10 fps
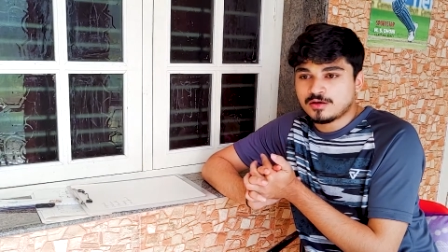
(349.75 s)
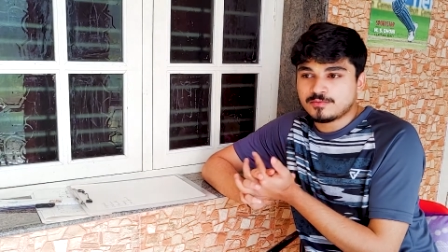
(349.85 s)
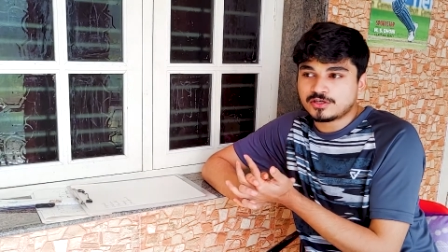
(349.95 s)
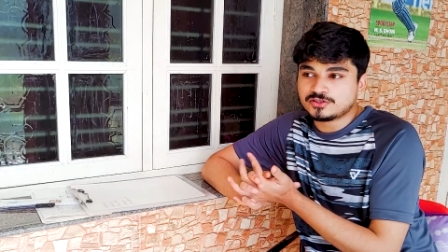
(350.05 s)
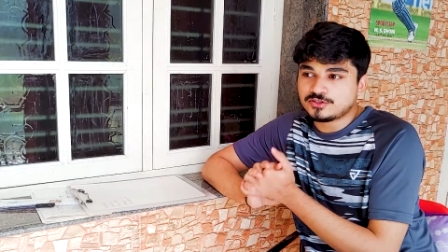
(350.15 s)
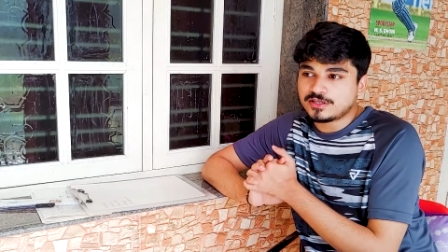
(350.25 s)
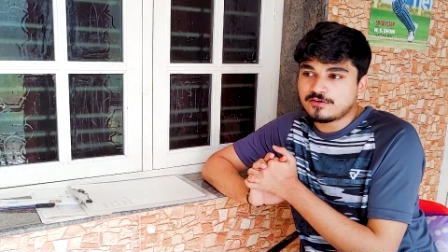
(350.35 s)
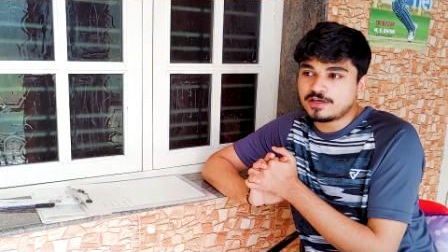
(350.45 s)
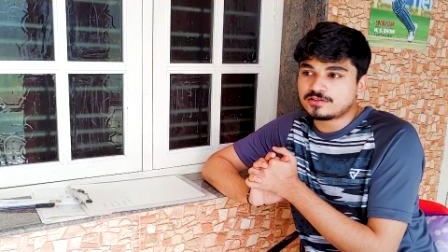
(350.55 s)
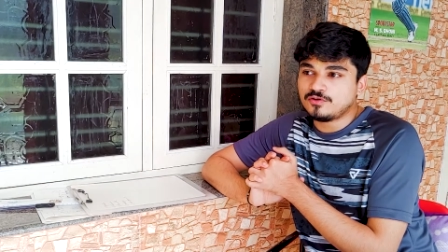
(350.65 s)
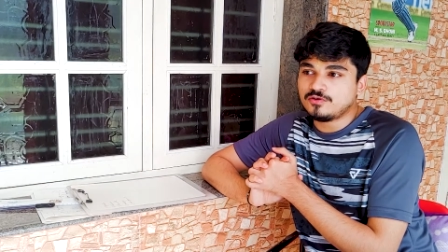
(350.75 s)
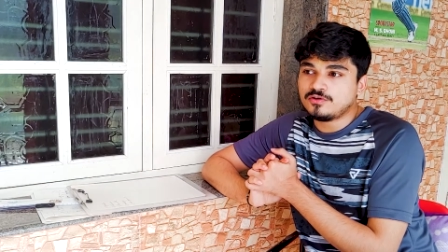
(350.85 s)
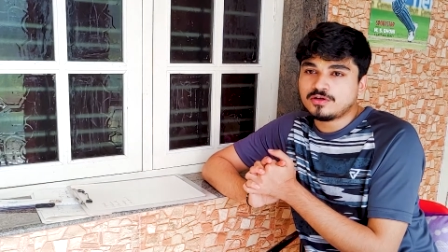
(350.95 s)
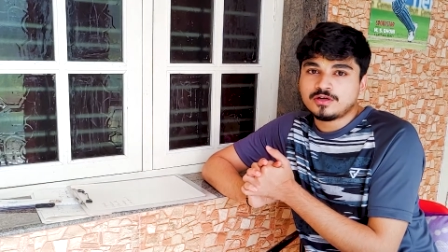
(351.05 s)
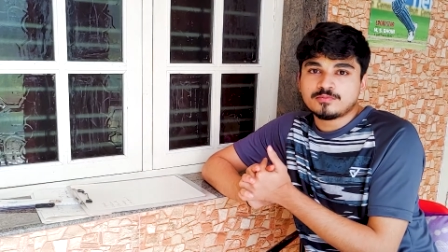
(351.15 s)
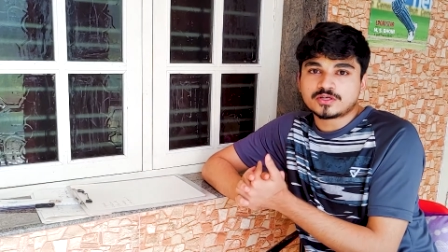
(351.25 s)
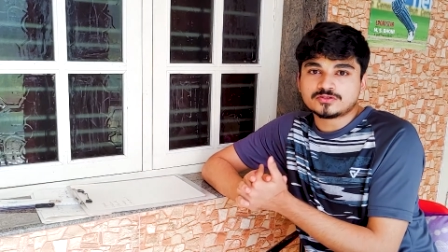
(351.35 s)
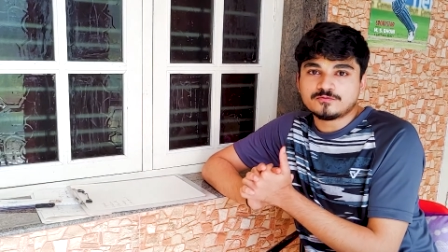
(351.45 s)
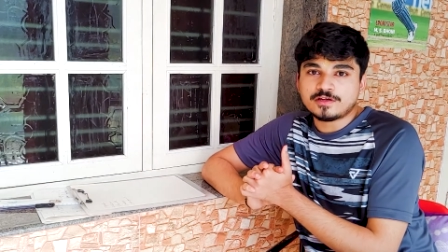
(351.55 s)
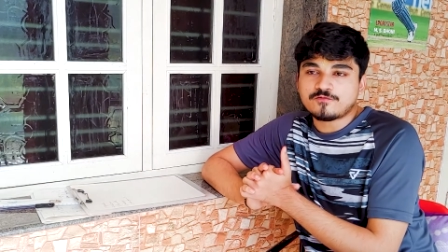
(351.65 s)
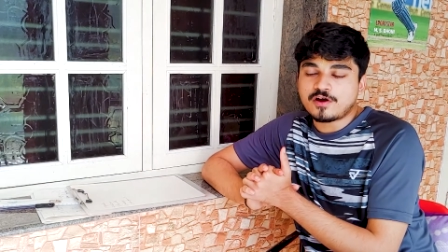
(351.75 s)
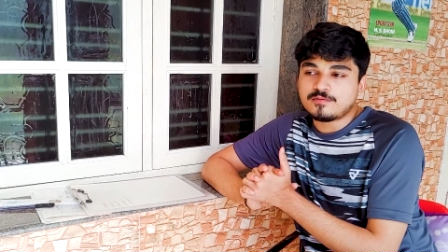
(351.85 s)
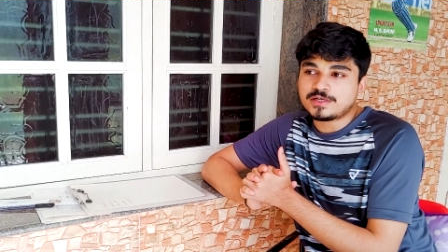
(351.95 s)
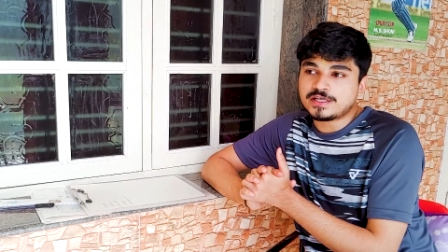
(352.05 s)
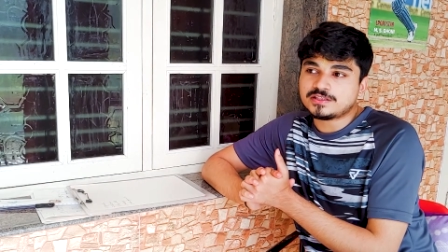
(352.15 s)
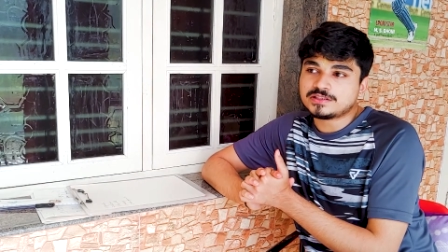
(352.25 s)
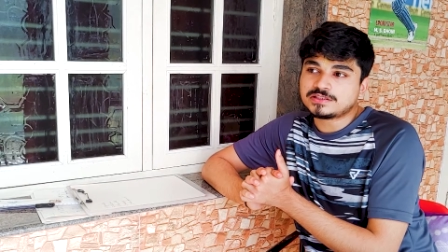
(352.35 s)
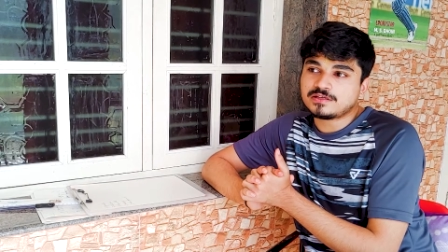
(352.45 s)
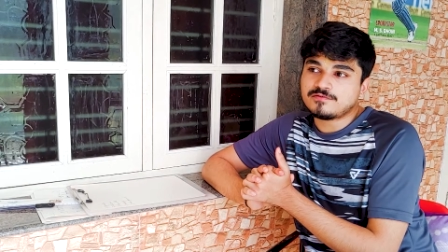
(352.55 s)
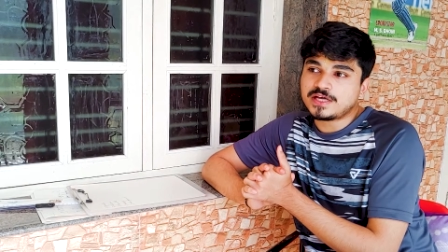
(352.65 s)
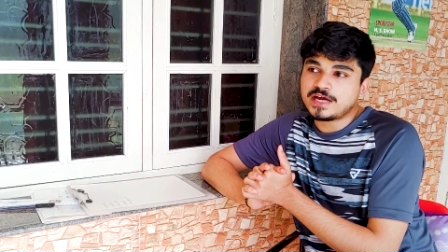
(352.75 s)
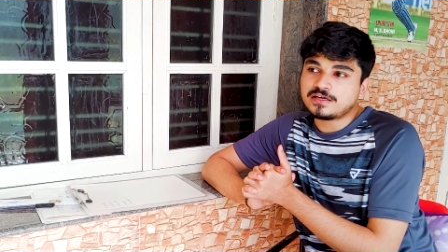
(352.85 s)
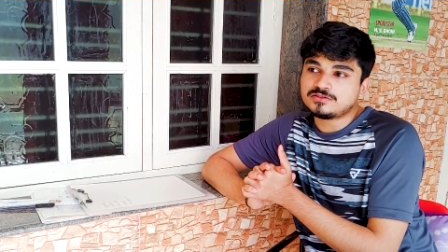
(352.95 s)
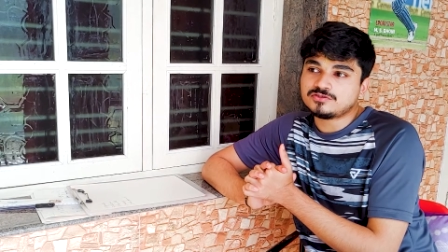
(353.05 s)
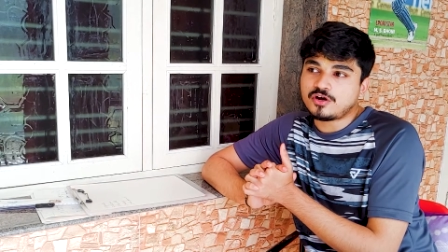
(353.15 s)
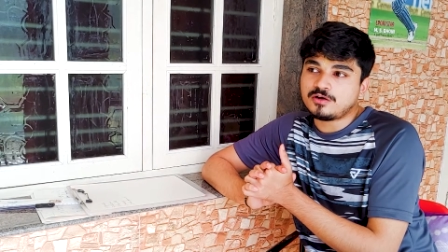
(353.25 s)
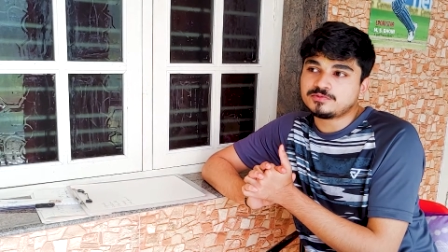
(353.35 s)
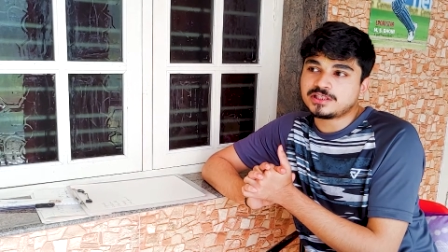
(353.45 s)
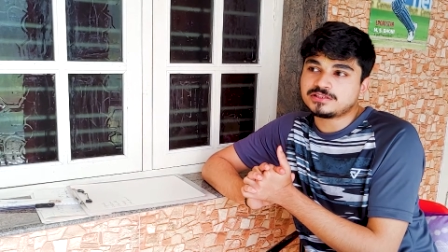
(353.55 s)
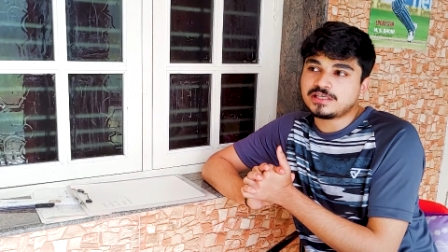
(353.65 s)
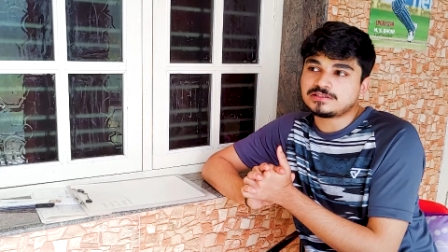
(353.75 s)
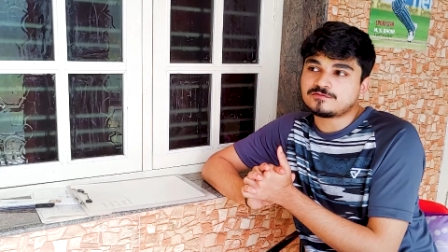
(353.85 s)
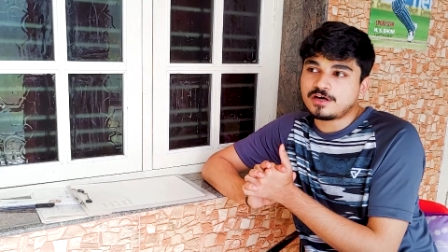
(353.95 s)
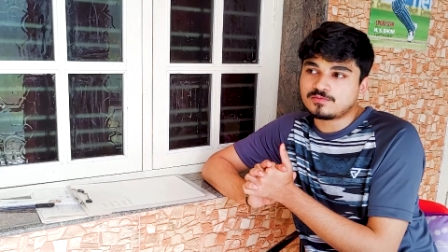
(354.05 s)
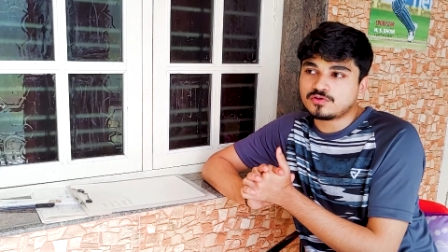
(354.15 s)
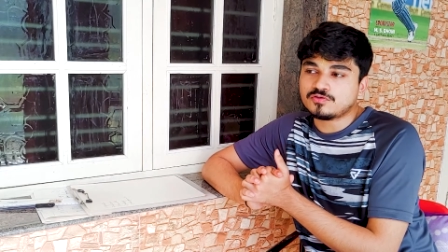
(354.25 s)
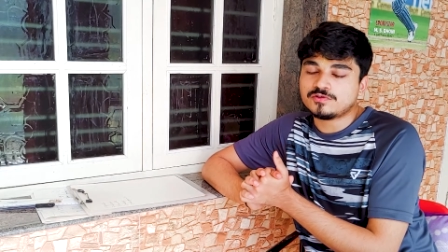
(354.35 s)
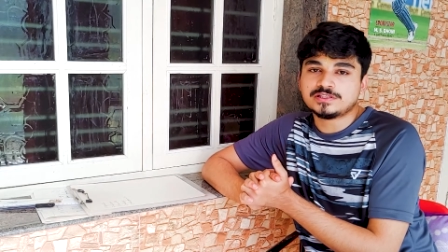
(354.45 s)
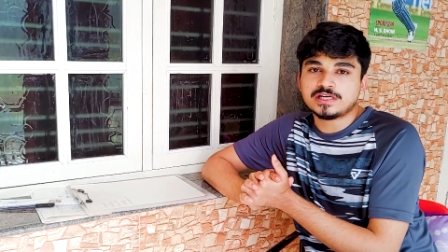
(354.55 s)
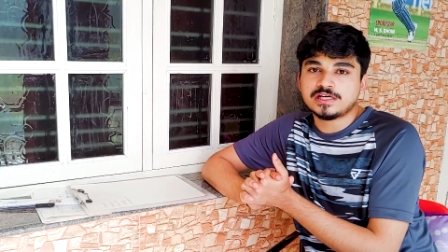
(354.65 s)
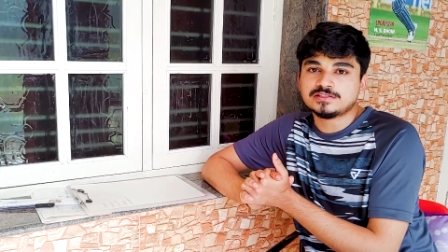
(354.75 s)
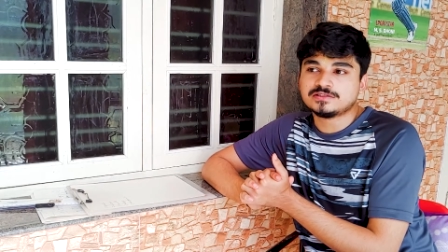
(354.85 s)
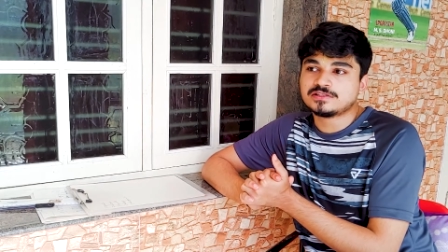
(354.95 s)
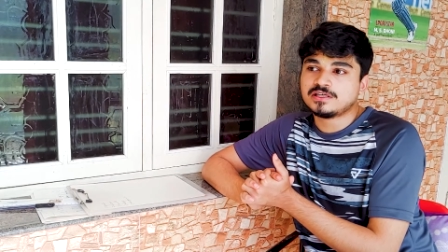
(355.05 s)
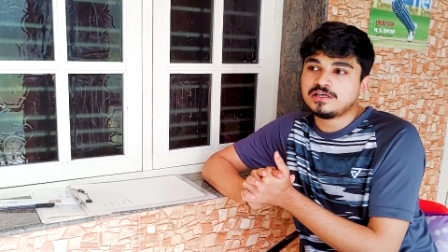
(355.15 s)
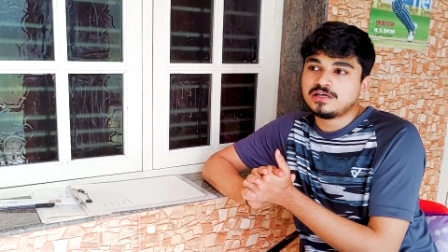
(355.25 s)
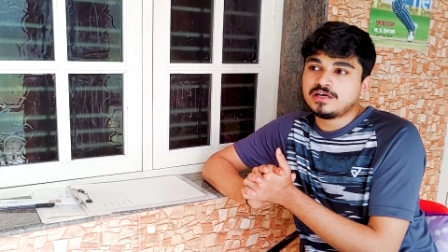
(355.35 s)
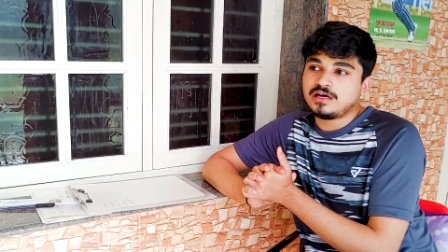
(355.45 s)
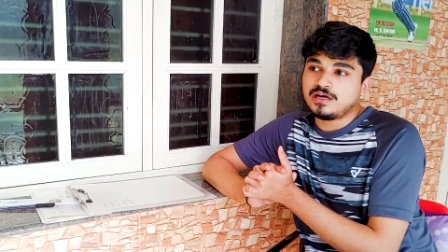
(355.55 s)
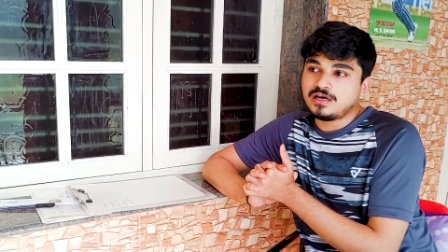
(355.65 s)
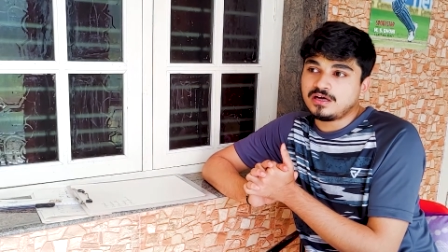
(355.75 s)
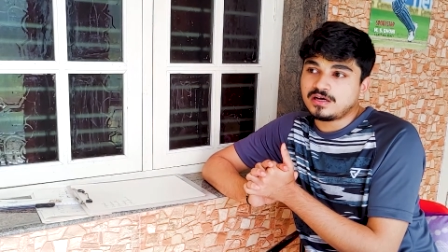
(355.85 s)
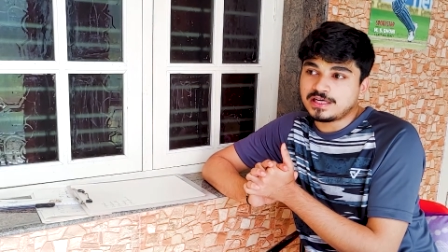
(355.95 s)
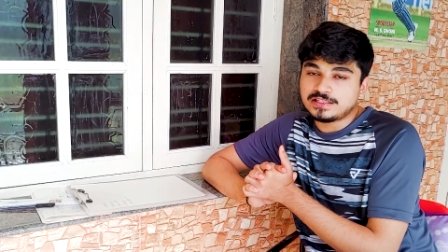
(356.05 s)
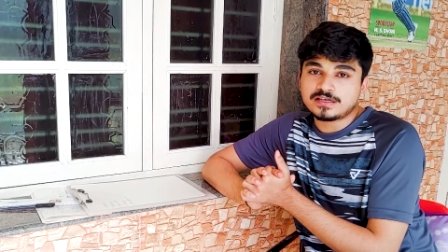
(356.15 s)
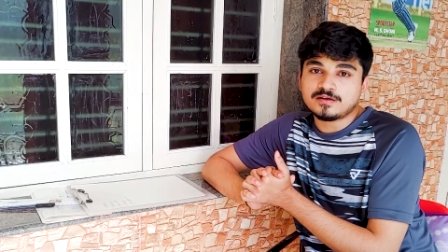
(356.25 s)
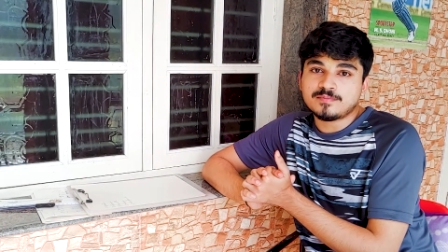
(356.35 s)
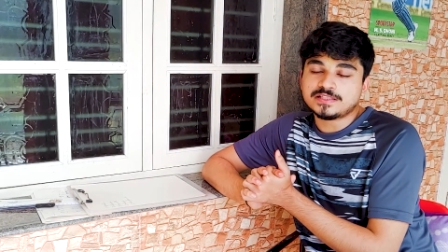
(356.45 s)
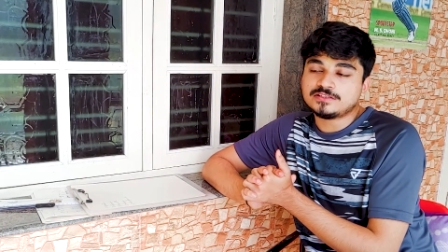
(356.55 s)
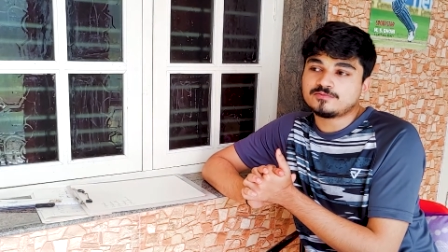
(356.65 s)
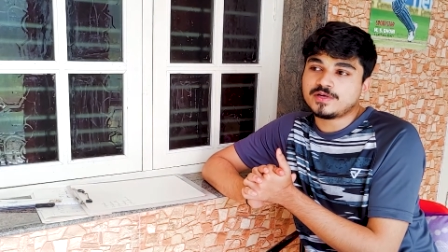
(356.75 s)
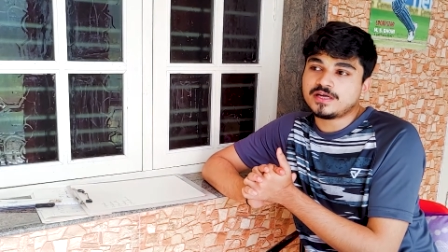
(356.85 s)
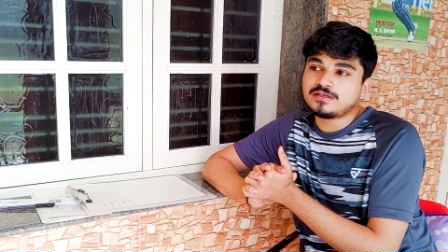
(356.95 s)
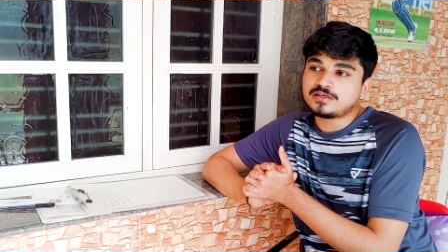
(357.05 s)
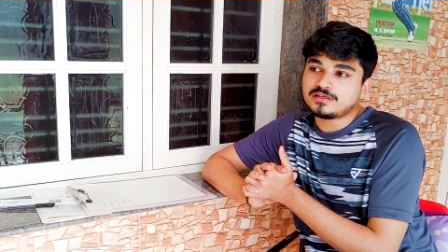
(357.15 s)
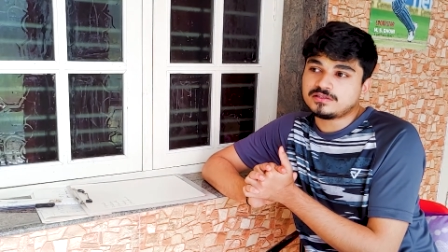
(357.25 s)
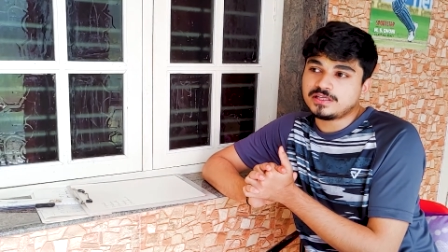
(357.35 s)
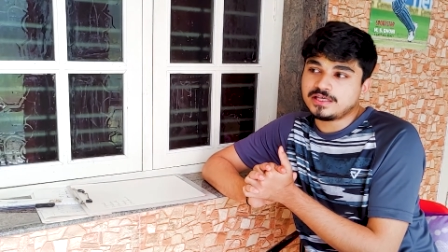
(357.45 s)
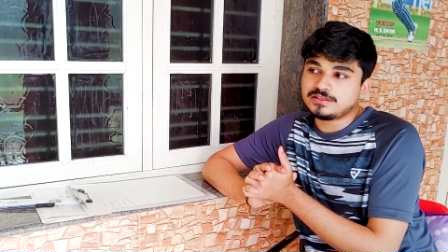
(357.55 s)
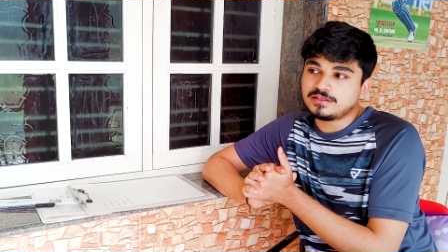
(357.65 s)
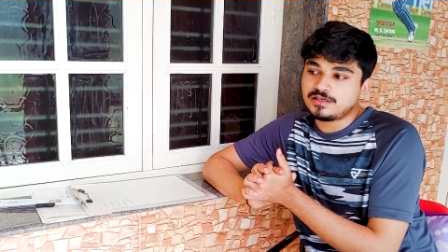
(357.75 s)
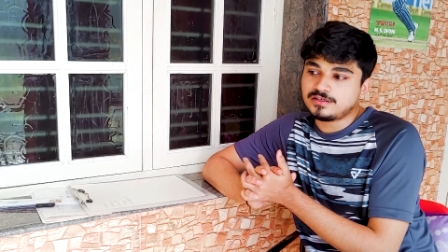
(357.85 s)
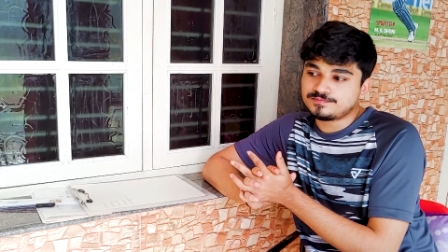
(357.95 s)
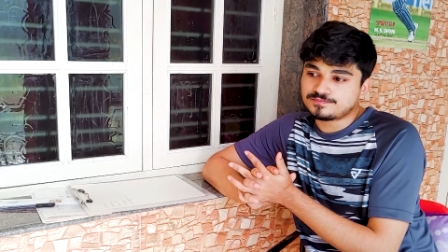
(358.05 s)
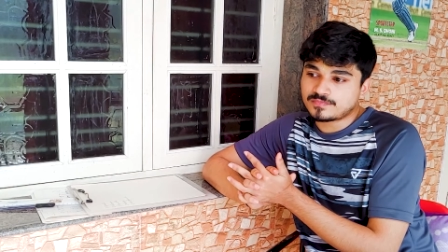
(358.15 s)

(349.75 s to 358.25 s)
because you never know because we pharmadians we get jobs such as pharmacovigilance uh, clinical management then uh,